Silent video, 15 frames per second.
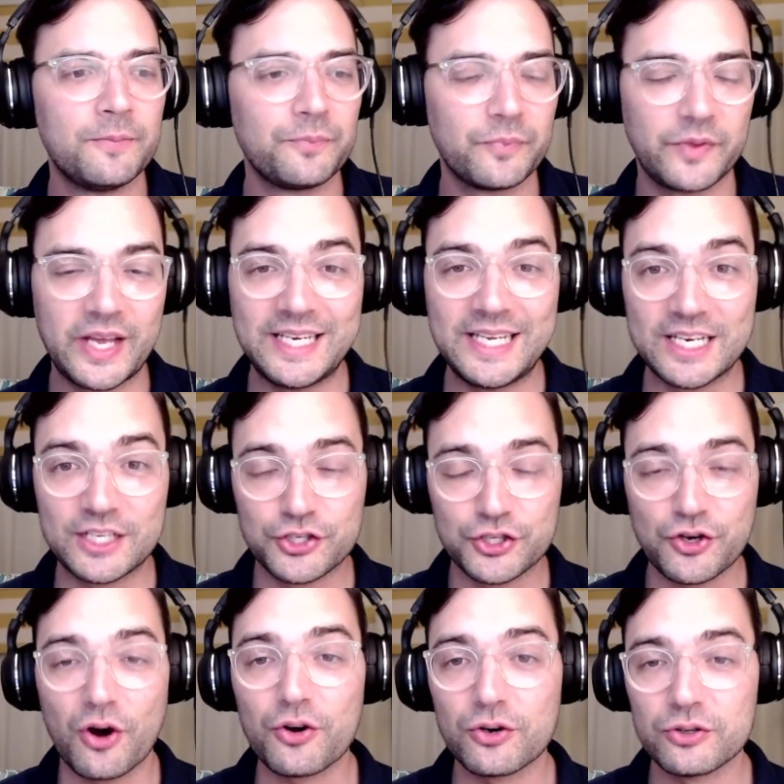they needed
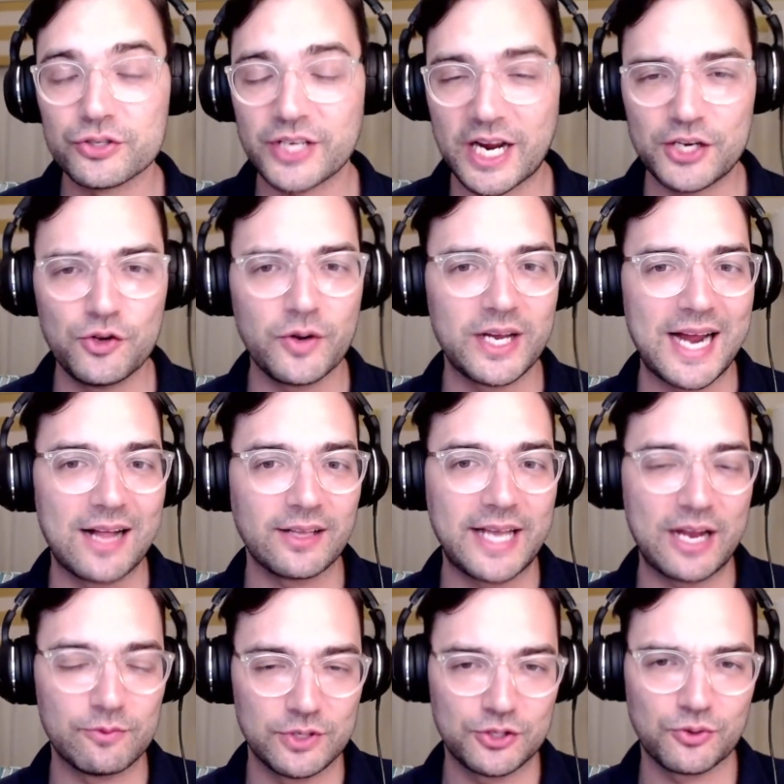starters, and you can
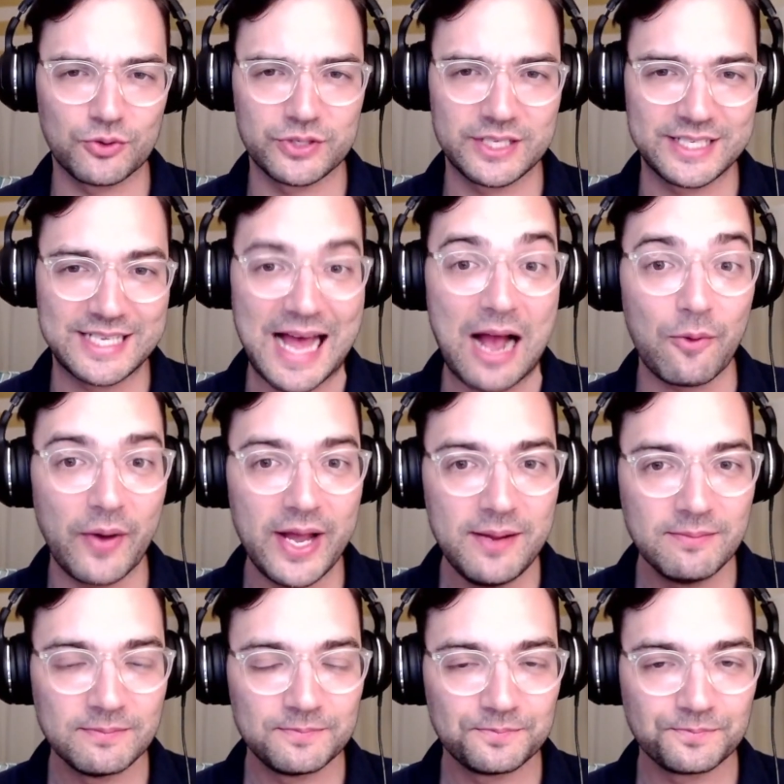allocate resources that way.